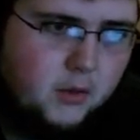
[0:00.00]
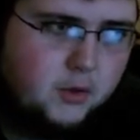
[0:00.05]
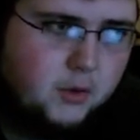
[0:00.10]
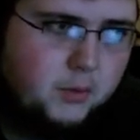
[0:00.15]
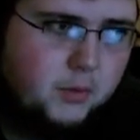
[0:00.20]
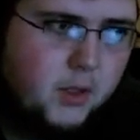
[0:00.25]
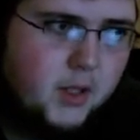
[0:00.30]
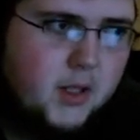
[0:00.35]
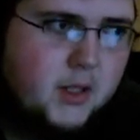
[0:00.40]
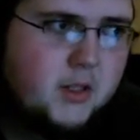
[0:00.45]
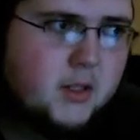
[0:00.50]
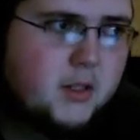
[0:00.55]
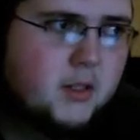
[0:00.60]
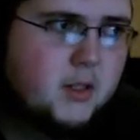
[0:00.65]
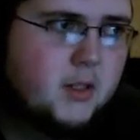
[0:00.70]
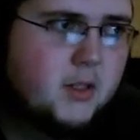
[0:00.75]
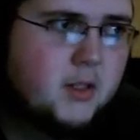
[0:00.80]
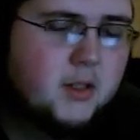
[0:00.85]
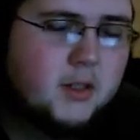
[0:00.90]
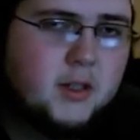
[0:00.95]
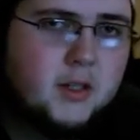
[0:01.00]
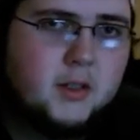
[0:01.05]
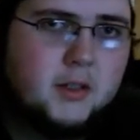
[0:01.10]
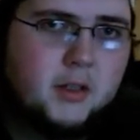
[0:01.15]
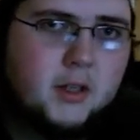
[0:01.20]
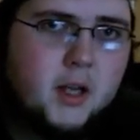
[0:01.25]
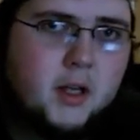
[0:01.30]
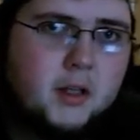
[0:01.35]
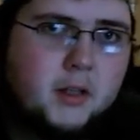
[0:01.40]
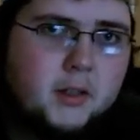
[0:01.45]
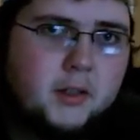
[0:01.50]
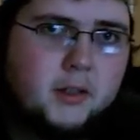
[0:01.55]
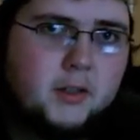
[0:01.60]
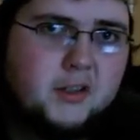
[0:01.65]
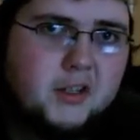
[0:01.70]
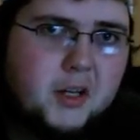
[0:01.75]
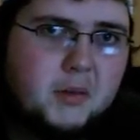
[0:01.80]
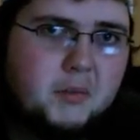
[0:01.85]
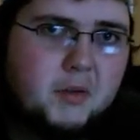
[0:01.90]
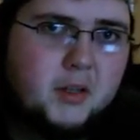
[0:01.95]
Triple H is the
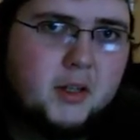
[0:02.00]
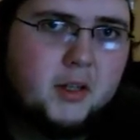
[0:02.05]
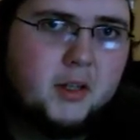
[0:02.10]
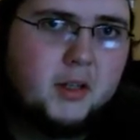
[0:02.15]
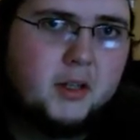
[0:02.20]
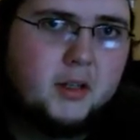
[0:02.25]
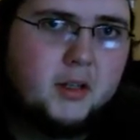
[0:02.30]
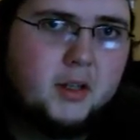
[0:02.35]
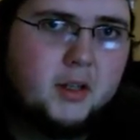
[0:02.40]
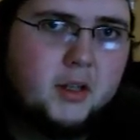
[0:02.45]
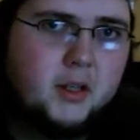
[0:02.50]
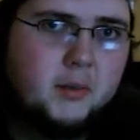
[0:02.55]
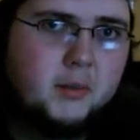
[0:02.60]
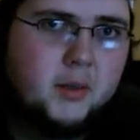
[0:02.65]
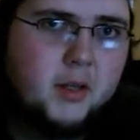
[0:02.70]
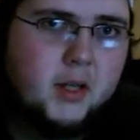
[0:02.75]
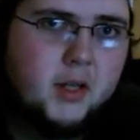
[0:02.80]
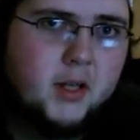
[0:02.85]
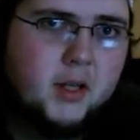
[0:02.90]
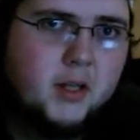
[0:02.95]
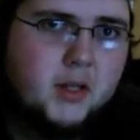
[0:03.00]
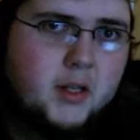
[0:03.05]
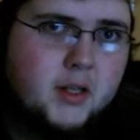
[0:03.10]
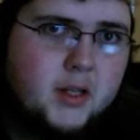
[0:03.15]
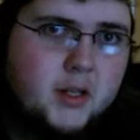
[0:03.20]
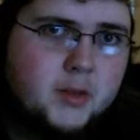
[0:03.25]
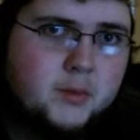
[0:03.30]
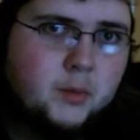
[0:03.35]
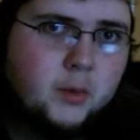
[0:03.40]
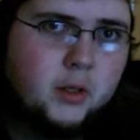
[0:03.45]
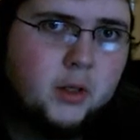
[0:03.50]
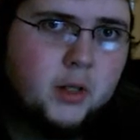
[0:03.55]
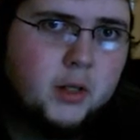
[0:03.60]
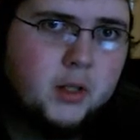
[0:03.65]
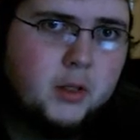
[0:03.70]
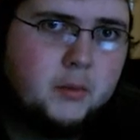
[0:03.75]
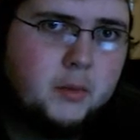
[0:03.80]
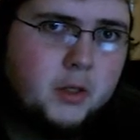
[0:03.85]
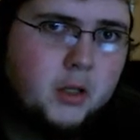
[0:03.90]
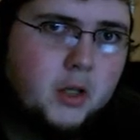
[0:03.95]
Intercontinental Champion at the time, and he's
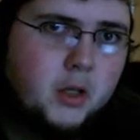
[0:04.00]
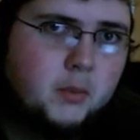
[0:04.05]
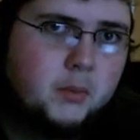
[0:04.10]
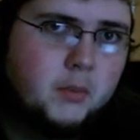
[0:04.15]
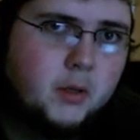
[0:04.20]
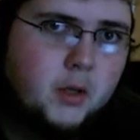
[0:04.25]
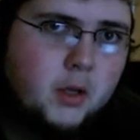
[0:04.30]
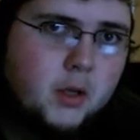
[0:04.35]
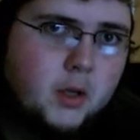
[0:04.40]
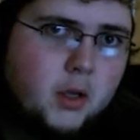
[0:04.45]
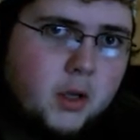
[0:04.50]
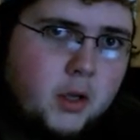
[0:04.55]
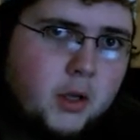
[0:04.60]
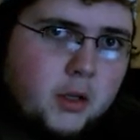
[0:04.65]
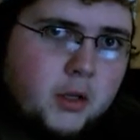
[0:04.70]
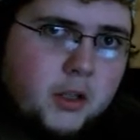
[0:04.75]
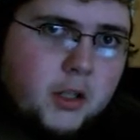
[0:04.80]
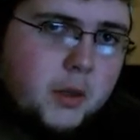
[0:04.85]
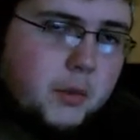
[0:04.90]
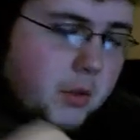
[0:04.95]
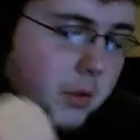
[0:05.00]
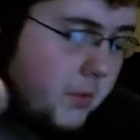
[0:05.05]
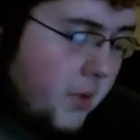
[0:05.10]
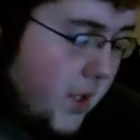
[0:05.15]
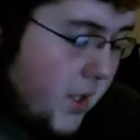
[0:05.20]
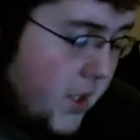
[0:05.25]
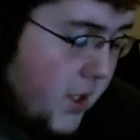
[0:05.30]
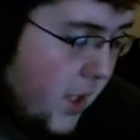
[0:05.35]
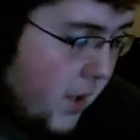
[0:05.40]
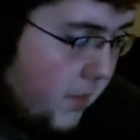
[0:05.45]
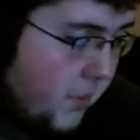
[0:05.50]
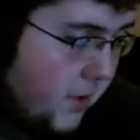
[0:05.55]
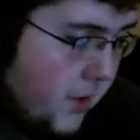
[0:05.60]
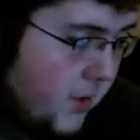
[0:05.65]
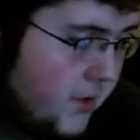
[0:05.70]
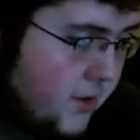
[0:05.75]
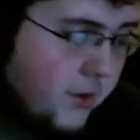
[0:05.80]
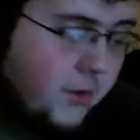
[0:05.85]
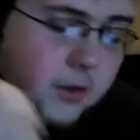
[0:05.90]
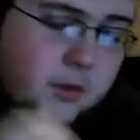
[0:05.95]
working to become the WWE
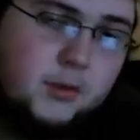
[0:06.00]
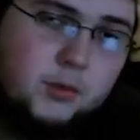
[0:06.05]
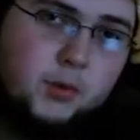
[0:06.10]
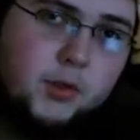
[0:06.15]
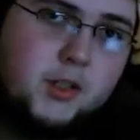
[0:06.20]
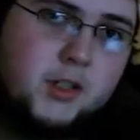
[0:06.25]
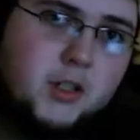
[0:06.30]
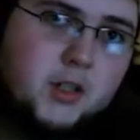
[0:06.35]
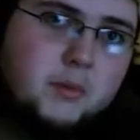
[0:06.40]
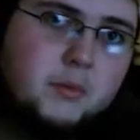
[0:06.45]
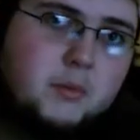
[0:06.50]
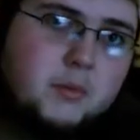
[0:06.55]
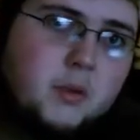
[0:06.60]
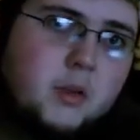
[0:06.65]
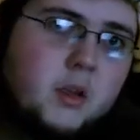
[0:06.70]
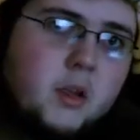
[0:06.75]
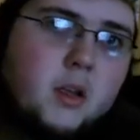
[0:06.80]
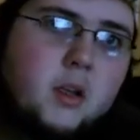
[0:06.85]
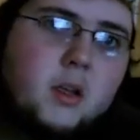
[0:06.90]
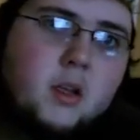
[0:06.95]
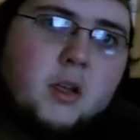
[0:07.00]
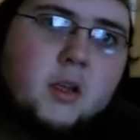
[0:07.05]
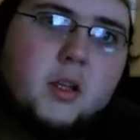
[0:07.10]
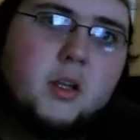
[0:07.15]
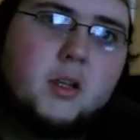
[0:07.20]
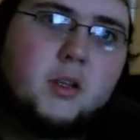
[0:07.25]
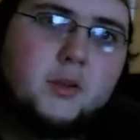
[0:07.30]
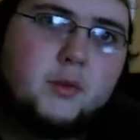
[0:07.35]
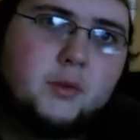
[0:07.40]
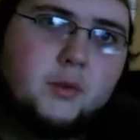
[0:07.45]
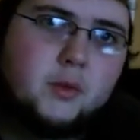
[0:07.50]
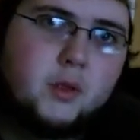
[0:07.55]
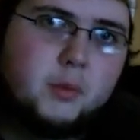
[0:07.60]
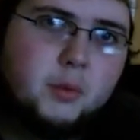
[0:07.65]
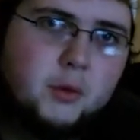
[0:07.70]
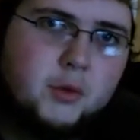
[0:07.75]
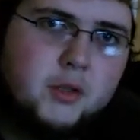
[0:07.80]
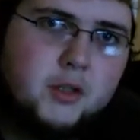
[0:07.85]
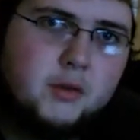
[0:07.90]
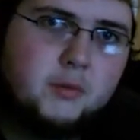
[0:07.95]
Champion, so they're switching him
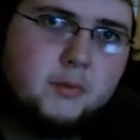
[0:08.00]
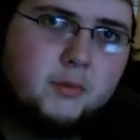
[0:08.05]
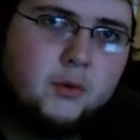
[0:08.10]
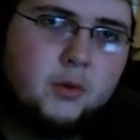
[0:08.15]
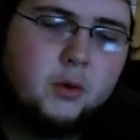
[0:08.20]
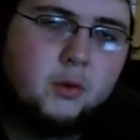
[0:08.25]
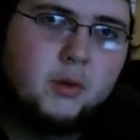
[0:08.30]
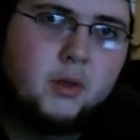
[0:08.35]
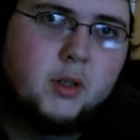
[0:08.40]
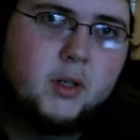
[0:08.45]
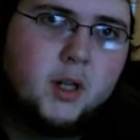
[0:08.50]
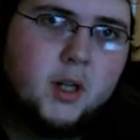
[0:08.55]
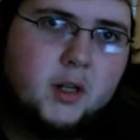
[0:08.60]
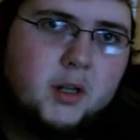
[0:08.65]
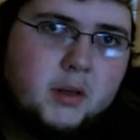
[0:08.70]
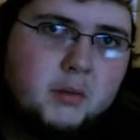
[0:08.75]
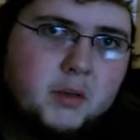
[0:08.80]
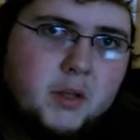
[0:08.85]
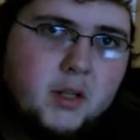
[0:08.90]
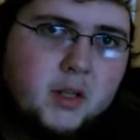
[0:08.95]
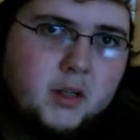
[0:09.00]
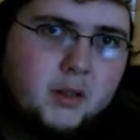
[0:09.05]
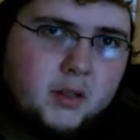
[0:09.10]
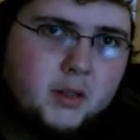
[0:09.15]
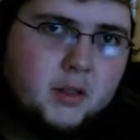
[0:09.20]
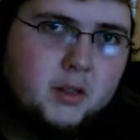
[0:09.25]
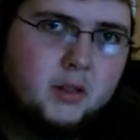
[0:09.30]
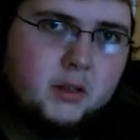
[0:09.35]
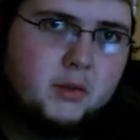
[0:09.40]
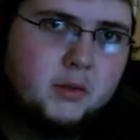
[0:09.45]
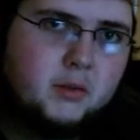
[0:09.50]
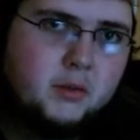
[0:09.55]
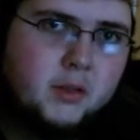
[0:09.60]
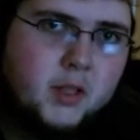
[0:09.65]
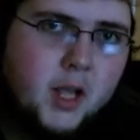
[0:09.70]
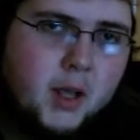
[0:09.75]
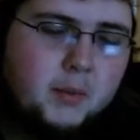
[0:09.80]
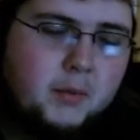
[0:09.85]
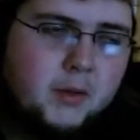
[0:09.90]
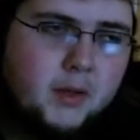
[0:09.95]
they're pushing him forward onto being the
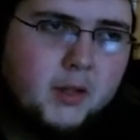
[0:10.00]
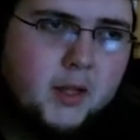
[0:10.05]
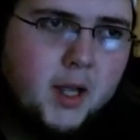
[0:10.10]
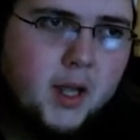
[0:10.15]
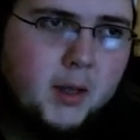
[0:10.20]
top